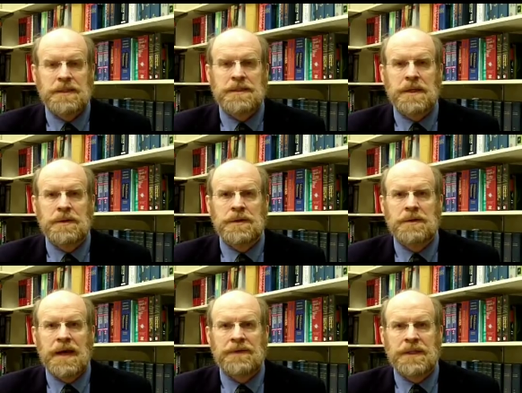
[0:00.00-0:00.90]
So you
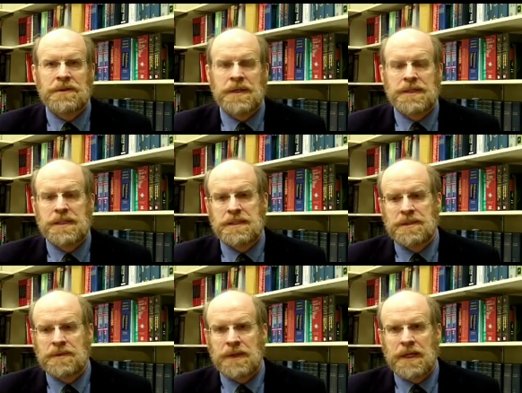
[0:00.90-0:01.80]
have an interesting
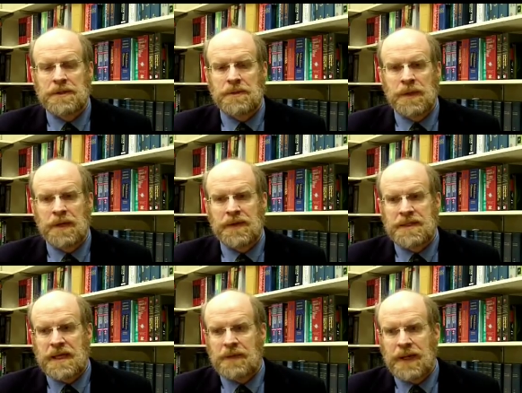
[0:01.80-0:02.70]
situation where the
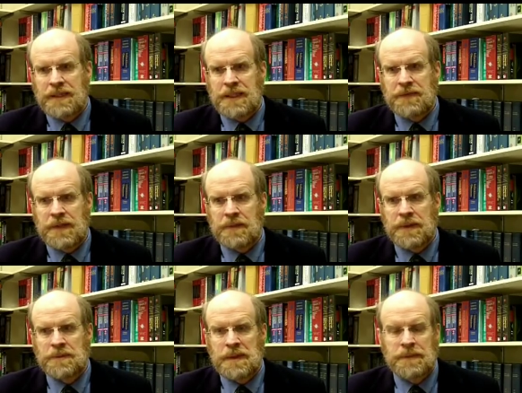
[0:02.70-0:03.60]
psychoactivity
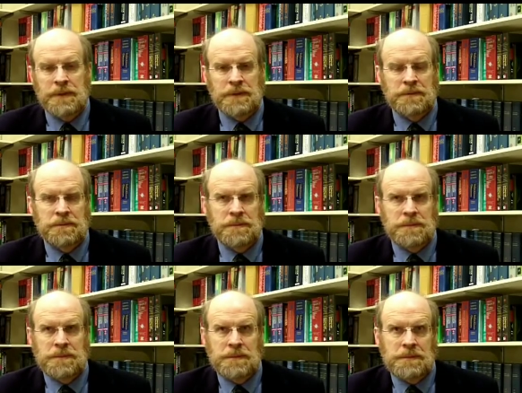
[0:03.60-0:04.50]
which people
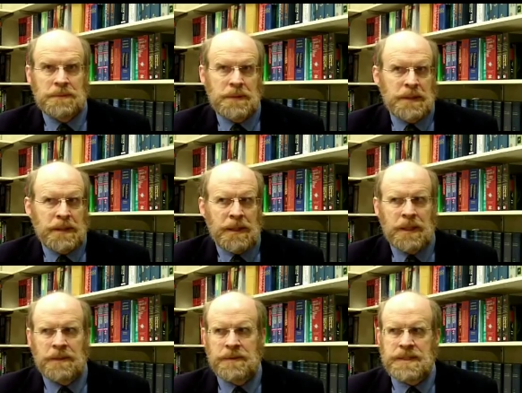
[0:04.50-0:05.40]

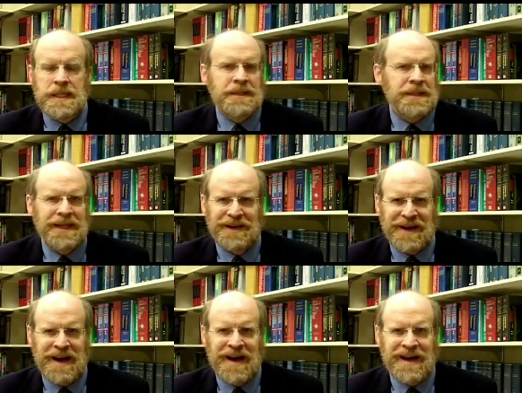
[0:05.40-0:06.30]
seek to get
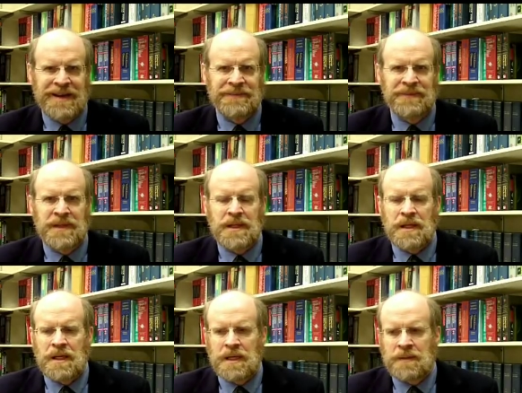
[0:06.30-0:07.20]
high
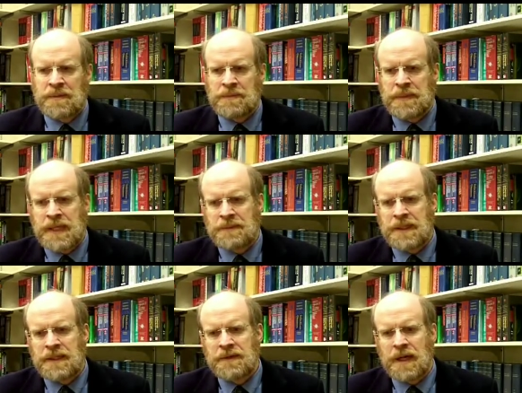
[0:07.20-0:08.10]
may
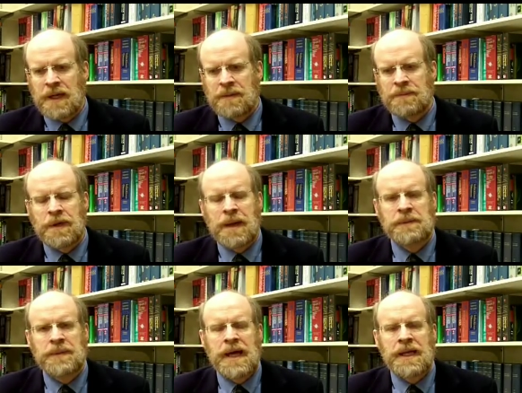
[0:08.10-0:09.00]
be
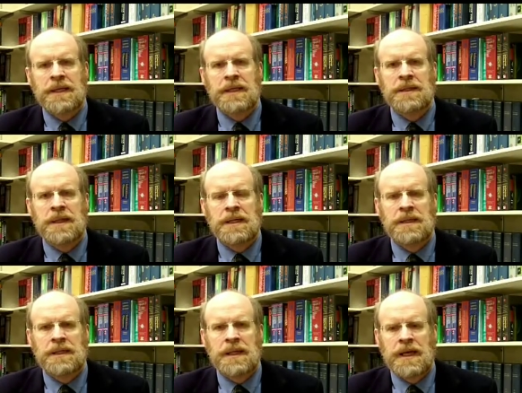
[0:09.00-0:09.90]
problematic and
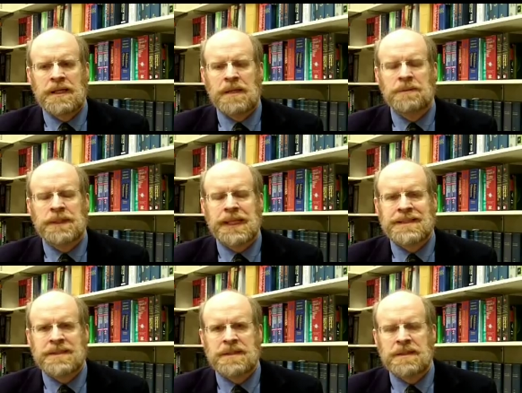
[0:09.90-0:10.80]

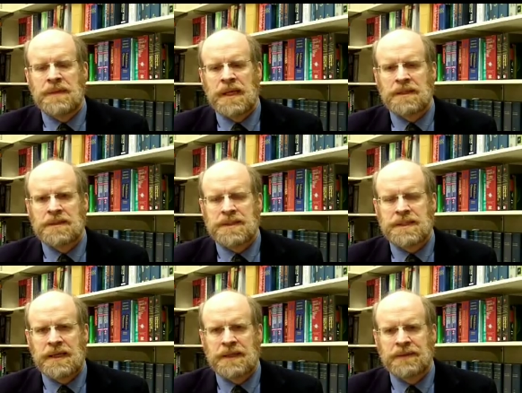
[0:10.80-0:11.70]
unpleasant in a medical
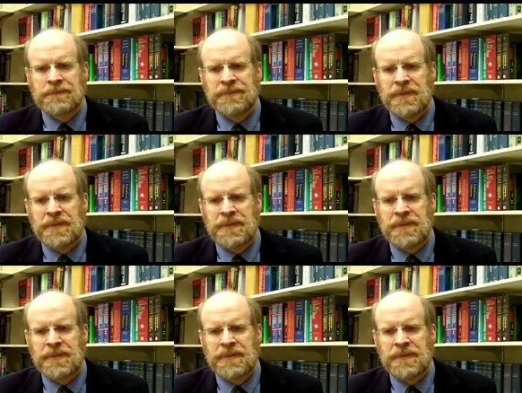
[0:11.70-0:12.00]
setting.